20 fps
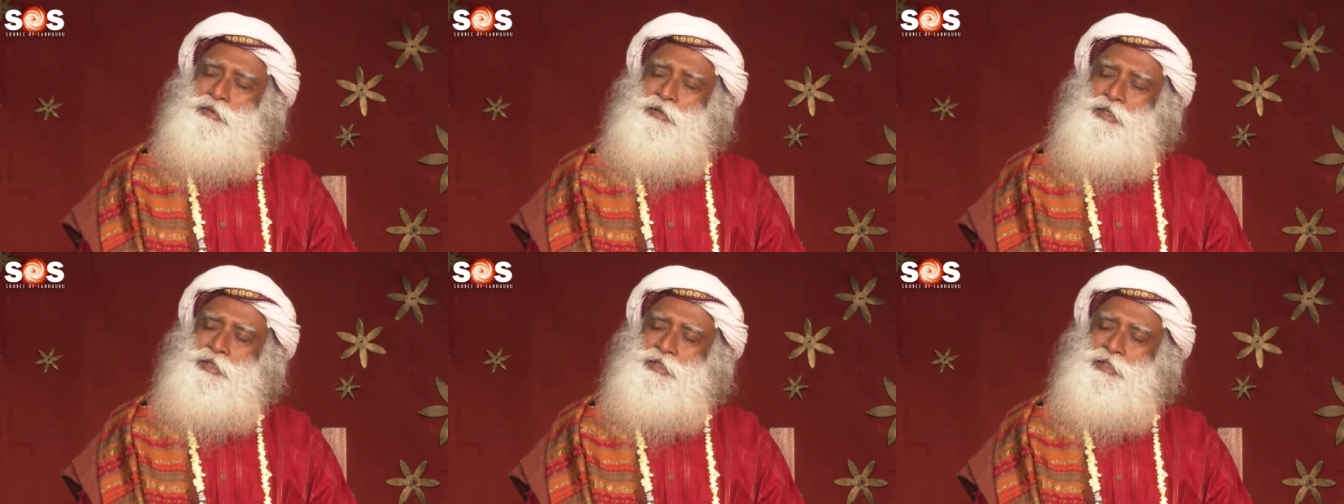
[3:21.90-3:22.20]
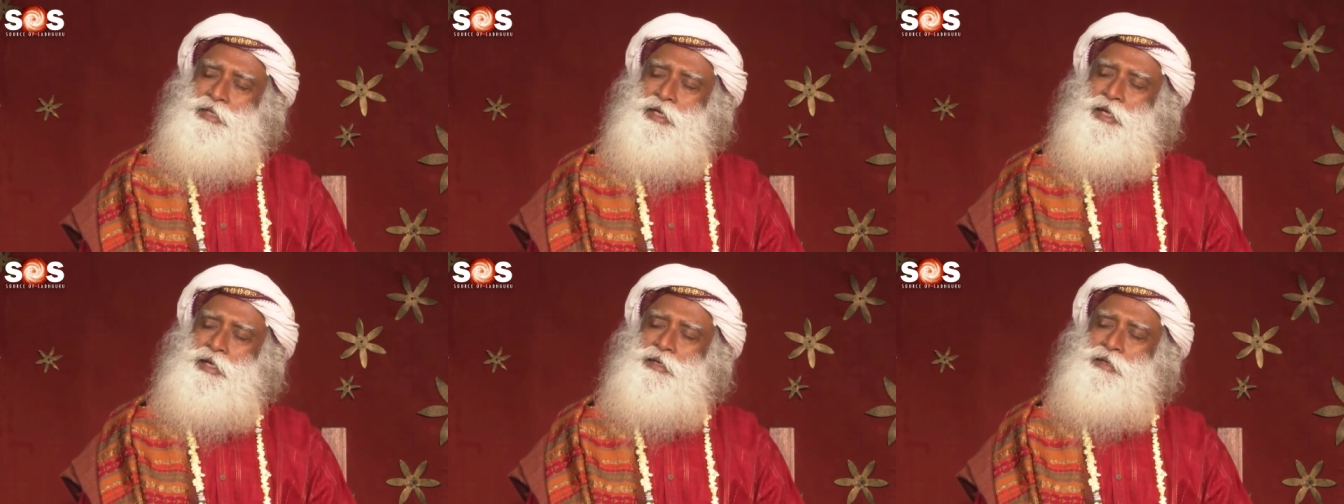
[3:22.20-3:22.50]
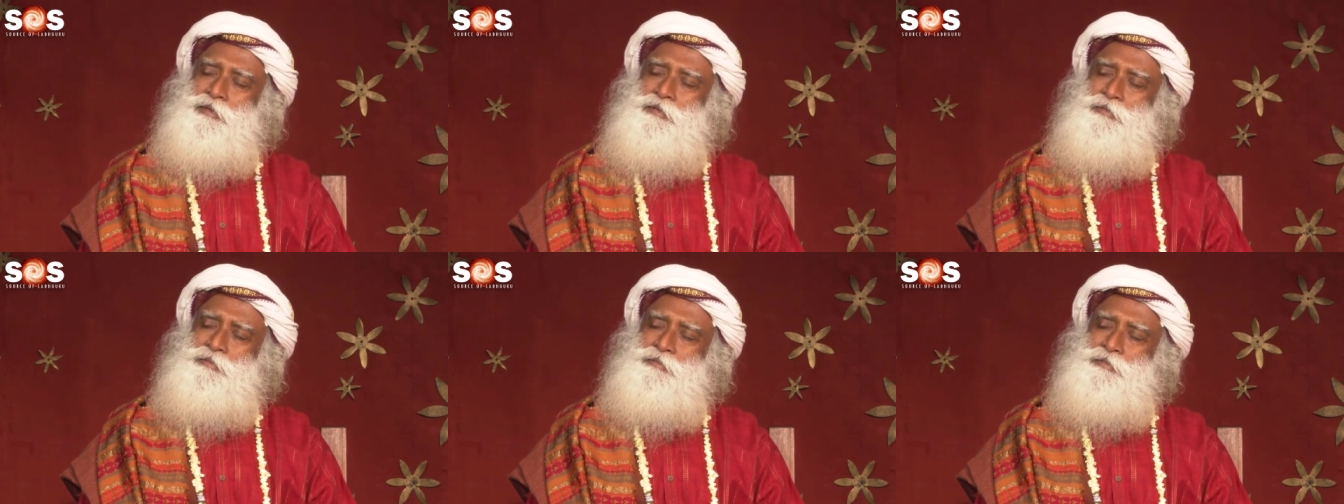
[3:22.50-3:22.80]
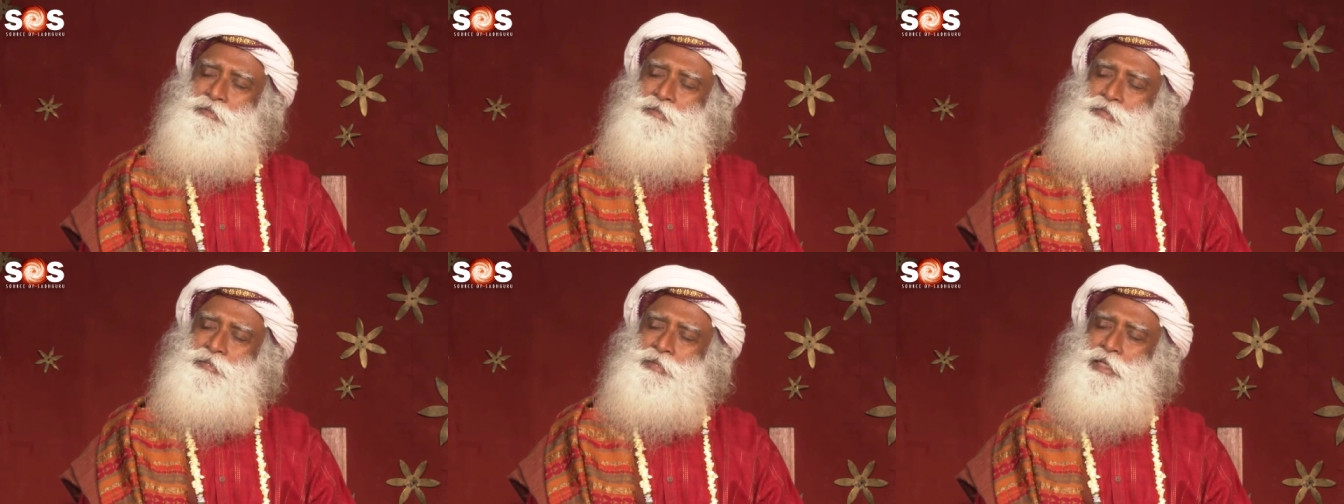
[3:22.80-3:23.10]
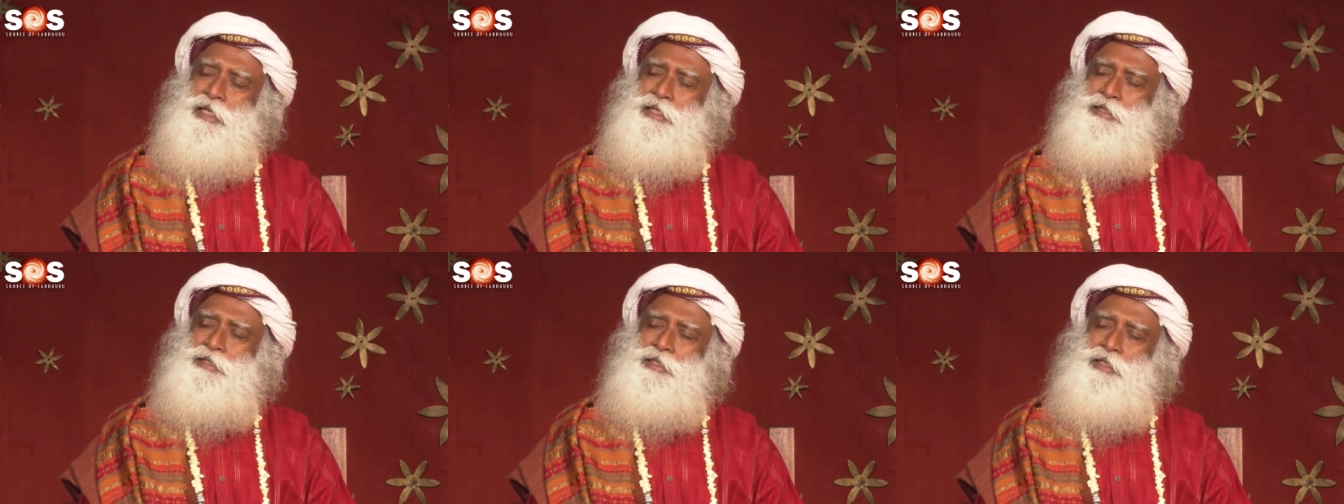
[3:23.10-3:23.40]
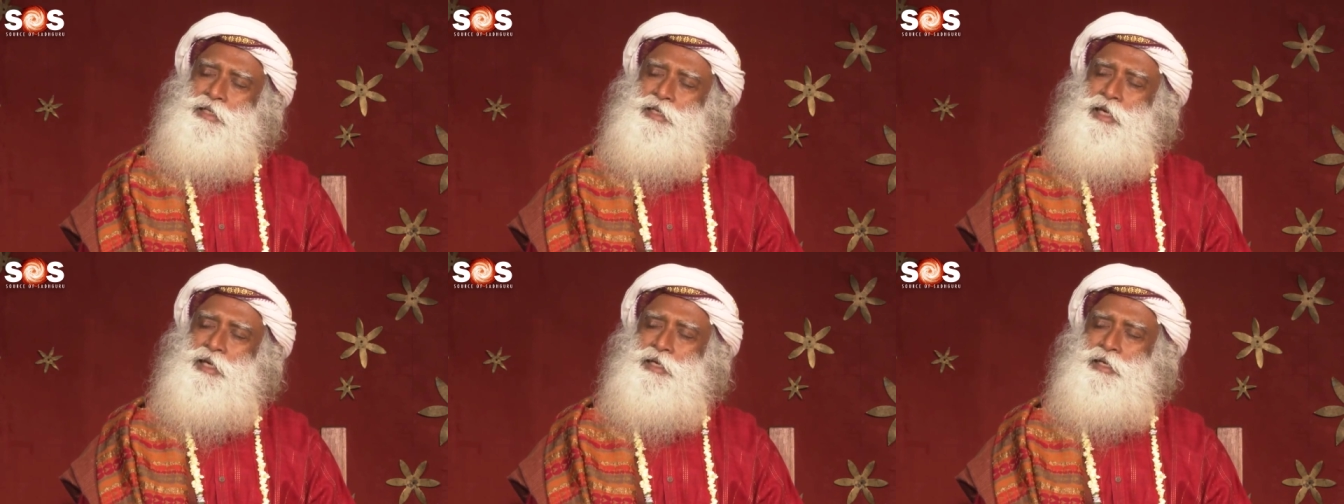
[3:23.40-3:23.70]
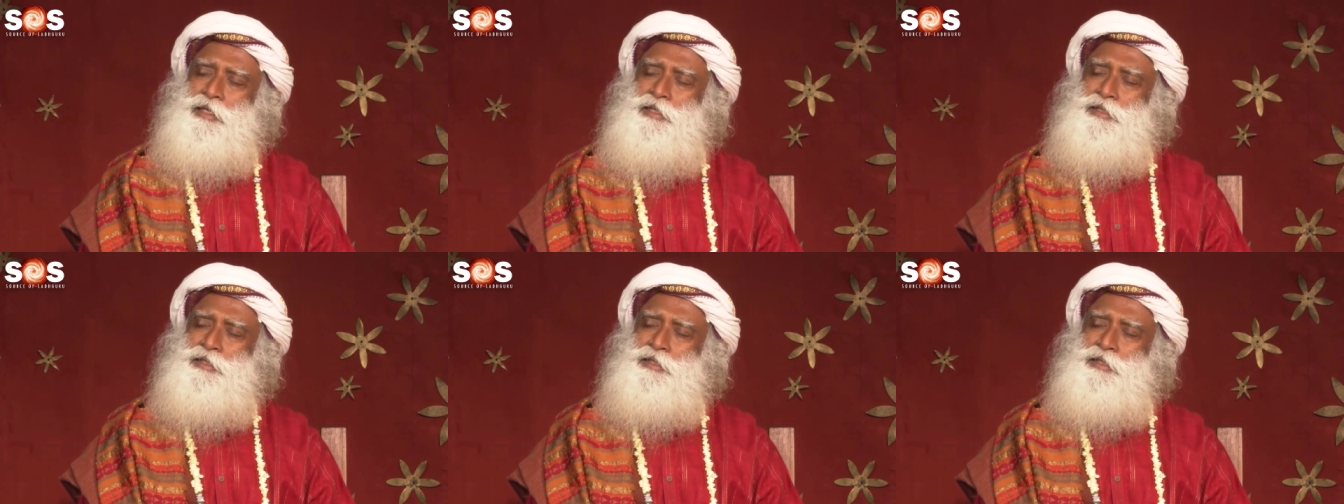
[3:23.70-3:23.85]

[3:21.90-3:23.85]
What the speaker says: this and just thinking,